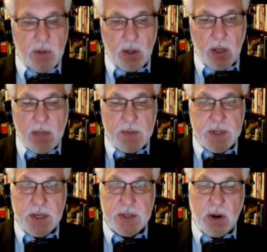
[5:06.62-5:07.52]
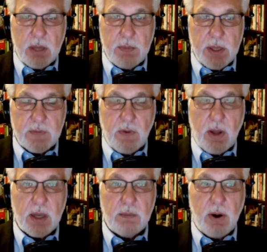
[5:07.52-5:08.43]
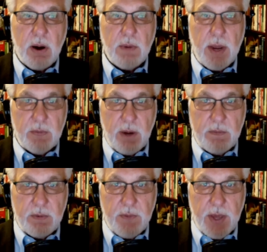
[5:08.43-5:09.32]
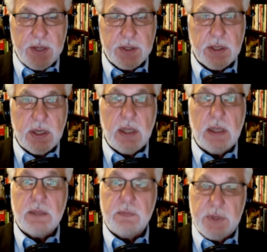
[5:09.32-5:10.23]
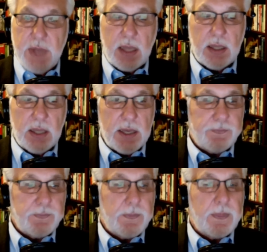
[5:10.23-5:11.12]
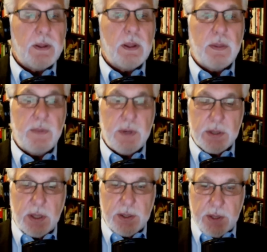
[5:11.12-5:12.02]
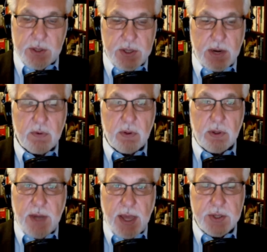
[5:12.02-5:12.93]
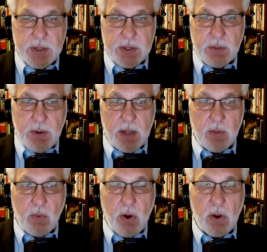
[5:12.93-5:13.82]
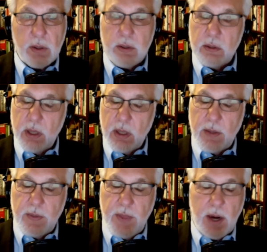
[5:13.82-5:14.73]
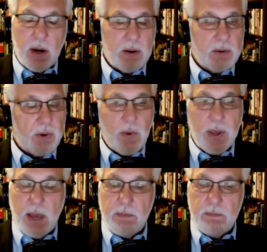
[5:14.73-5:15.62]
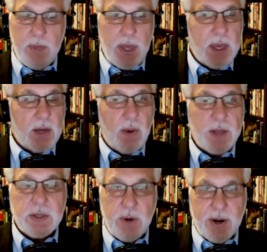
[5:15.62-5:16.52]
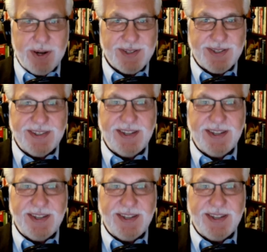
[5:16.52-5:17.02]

her climate change argument is falling apart right in front of her face. Secondly, there's several nations around the world that are throwing up big question marks.